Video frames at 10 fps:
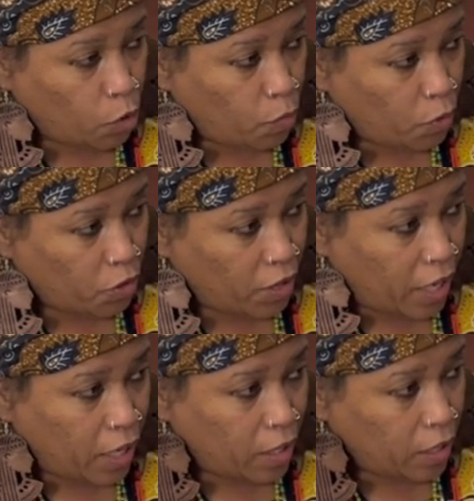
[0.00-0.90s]
you put in your
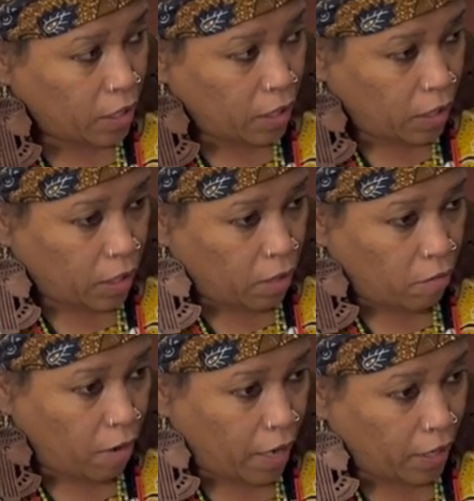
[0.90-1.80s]
hand,
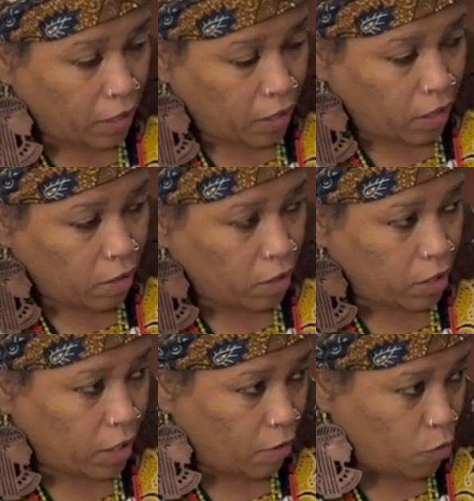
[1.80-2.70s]
right?
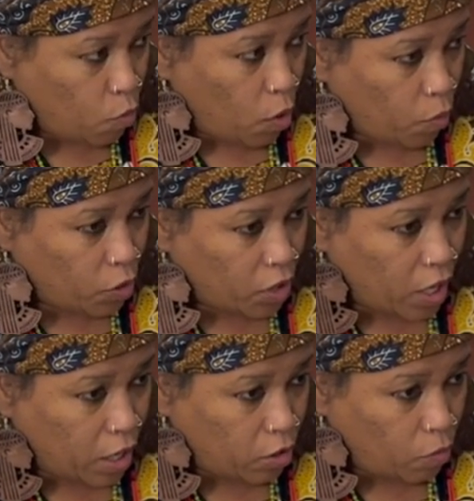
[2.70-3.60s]
Say if you work with your
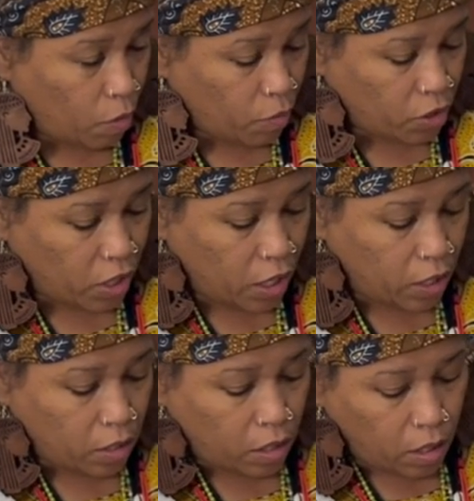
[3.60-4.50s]
hands, you work with your
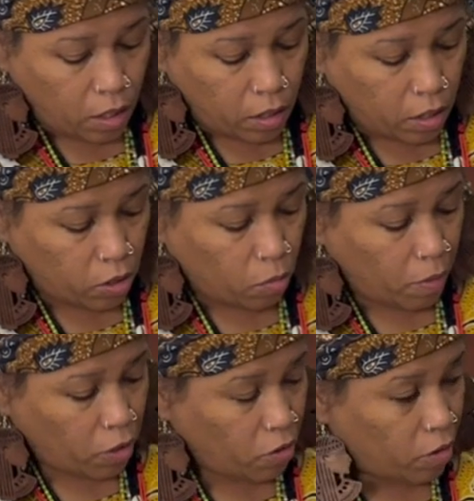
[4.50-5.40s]
hands. This will
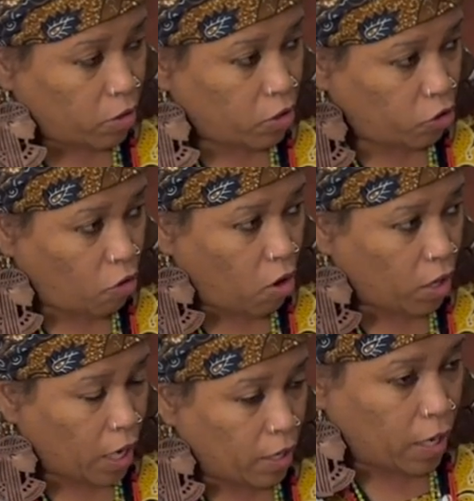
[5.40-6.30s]
make it stronger,
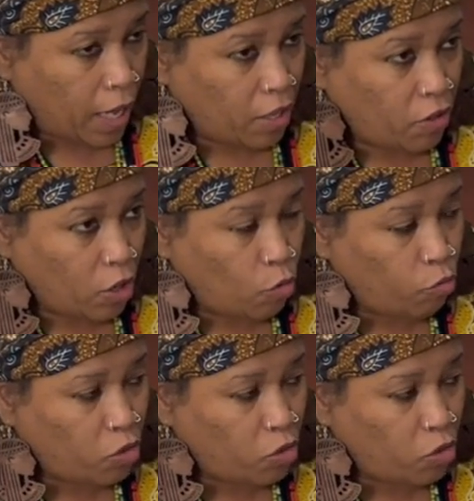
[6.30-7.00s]
and anything you